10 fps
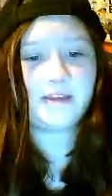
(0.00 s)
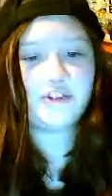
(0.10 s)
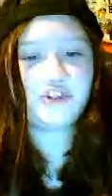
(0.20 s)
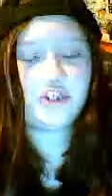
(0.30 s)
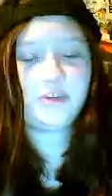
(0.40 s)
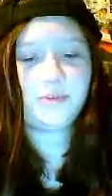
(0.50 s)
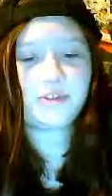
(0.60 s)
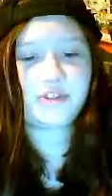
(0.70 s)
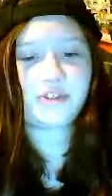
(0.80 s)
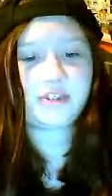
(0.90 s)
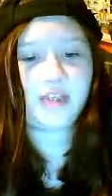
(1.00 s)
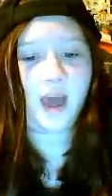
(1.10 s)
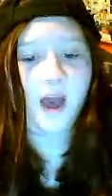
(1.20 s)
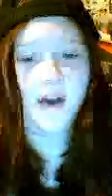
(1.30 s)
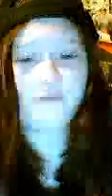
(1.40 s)
She was
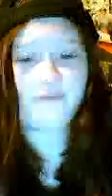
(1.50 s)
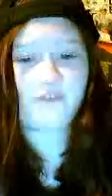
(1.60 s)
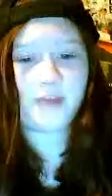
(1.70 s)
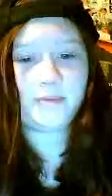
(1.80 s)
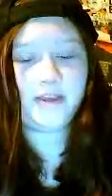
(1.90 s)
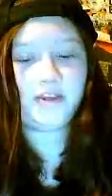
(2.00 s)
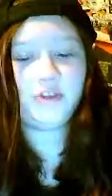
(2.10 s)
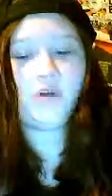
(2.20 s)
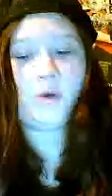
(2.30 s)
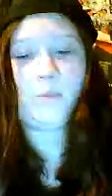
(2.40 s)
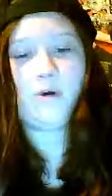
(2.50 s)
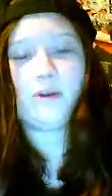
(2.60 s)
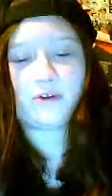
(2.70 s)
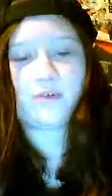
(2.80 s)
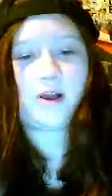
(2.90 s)
tough. I mean, you don't
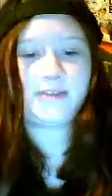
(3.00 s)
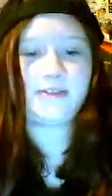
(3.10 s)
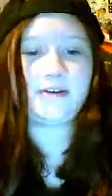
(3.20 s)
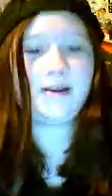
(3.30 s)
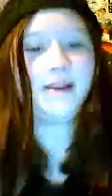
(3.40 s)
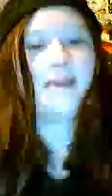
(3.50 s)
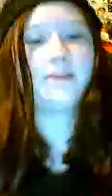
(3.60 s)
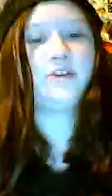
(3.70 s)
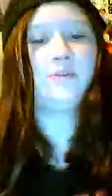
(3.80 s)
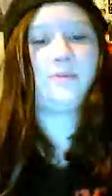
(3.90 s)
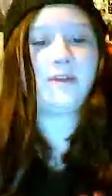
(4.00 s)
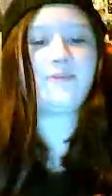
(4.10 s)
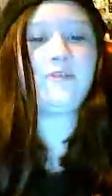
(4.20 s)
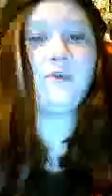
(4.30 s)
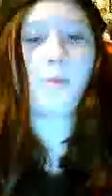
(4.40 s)
want to cross her.
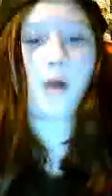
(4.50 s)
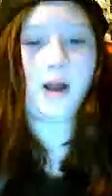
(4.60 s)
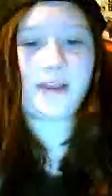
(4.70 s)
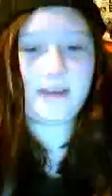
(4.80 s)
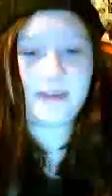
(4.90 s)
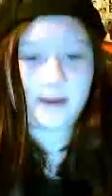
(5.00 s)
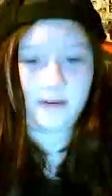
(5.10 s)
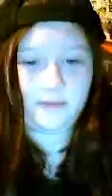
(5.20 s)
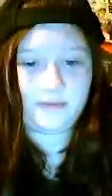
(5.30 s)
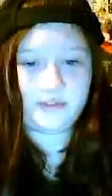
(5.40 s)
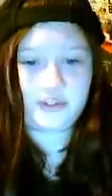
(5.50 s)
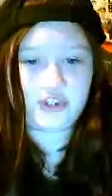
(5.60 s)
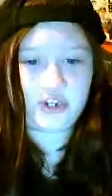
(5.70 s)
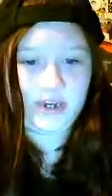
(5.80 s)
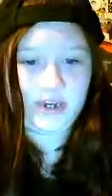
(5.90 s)
If you were walking down the
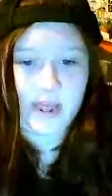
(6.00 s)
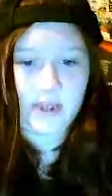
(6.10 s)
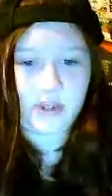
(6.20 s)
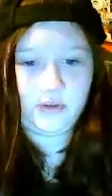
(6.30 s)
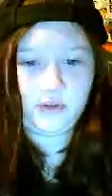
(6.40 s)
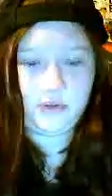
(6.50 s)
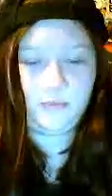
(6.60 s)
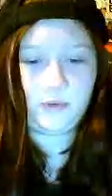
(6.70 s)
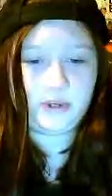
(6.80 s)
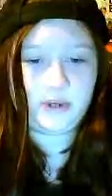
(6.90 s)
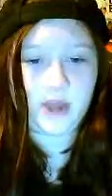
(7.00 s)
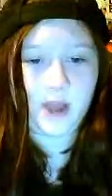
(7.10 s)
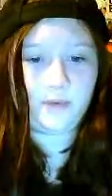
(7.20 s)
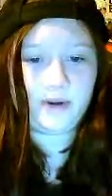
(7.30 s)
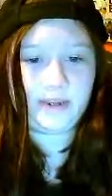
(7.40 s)
street and you would
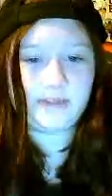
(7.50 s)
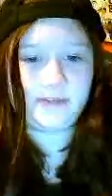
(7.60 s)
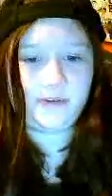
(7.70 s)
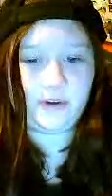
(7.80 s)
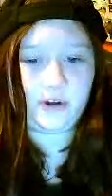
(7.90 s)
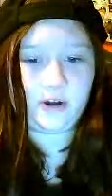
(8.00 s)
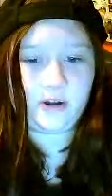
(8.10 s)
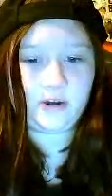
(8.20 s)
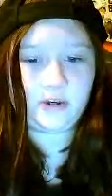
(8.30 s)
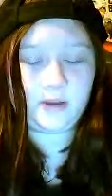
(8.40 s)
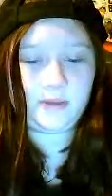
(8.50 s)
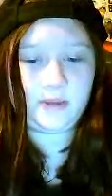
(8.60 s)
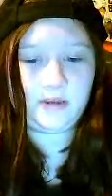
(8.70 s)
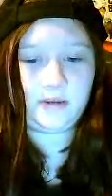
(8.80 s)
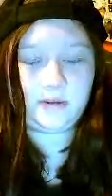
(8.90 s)
not want to insult her. I
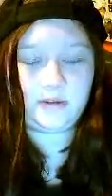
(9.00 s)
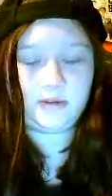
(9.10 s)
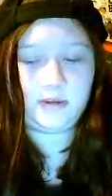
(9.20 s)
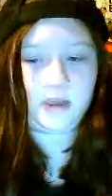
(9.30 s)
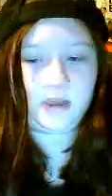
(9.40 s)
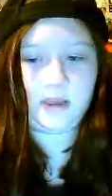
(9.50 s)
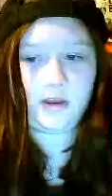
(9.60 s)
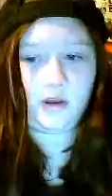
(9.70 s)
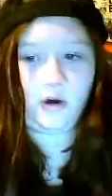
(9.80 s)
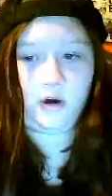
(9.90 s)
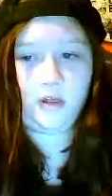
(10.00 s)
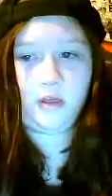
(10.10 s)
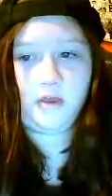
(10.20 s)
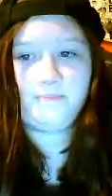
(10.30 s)
mean, at all.